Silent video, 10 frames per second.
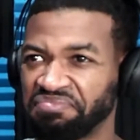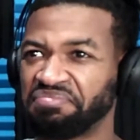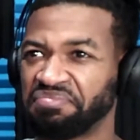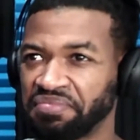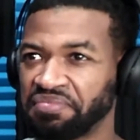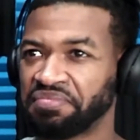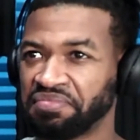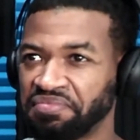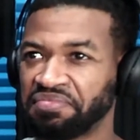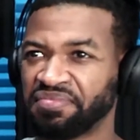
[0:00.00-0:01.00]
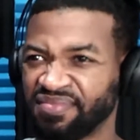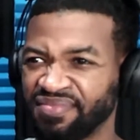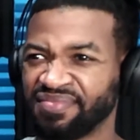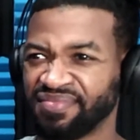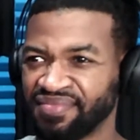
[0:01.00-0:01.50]

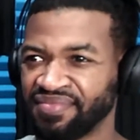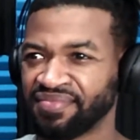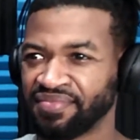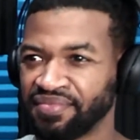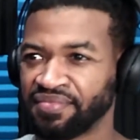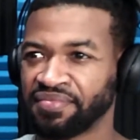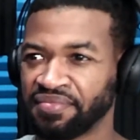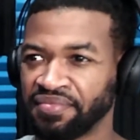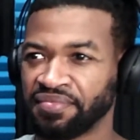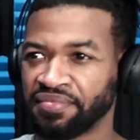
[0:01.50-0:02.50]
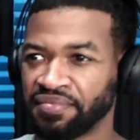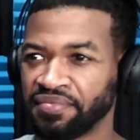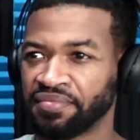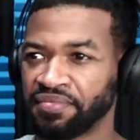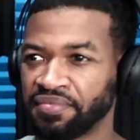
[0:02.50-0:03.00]

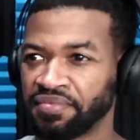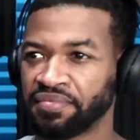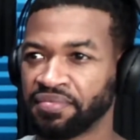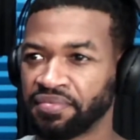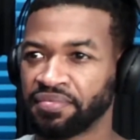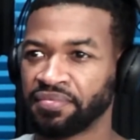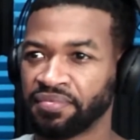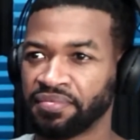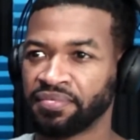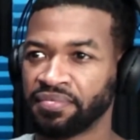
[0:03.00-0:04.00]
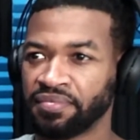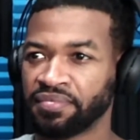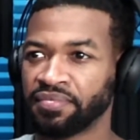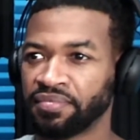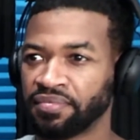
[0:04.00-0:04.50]

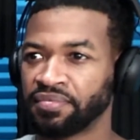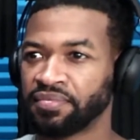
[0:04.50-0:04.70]
The person shown says nothing.